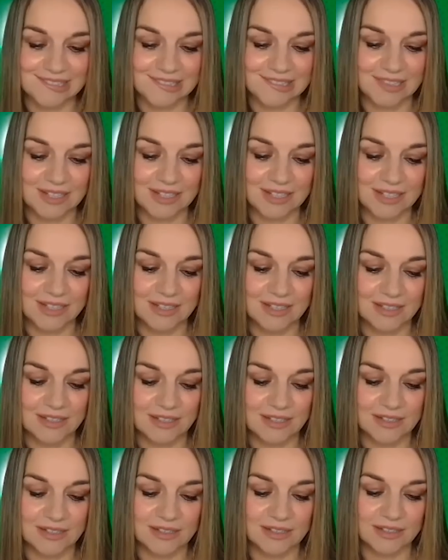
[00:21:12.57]
want to be there.
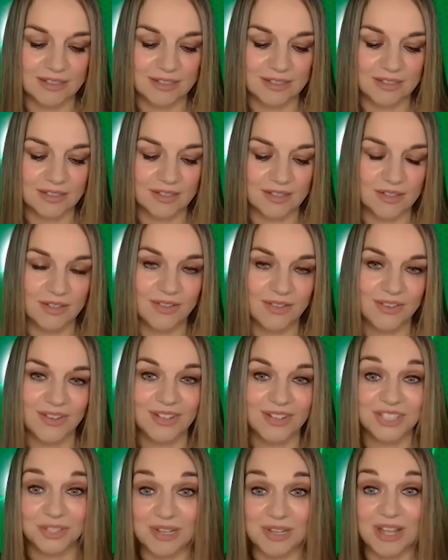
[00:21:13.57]

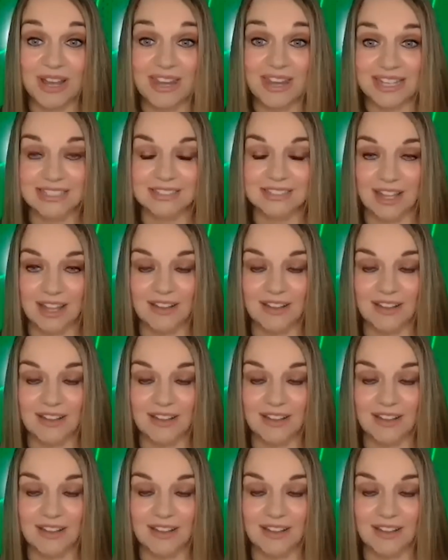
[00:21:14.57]
Should we get, let's.